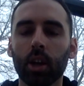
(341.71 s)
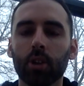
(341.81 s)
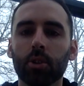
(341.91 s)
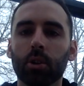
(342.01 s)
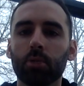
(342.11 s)

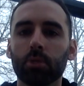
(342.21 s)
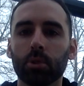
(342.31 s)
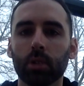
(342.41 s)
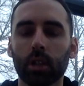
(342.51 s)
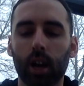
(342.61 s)
you don't
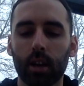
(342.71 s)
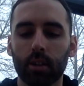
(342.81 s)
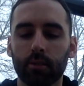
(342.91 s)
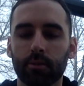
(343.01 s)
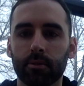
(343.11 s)
do a lot
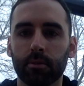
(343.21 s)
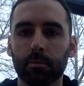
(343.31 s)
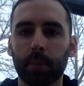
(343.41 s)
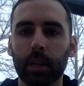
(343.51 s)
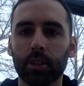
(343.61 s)
of
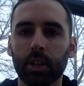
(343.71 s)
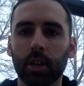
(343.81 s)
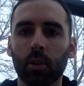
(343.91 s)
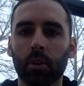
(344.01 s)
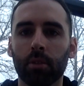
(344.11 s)
pitching
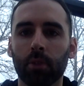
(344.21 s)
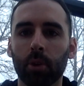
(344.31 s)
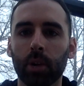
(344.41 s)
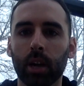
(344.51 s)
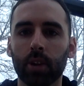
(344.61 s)
or
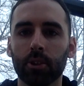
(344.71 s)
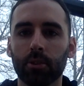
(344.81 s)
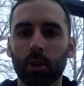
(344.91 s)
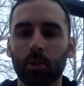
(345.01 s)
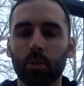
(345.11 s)
throwing on your
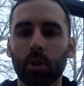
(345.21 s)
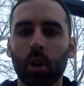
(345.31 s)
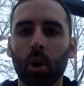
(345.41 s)
own,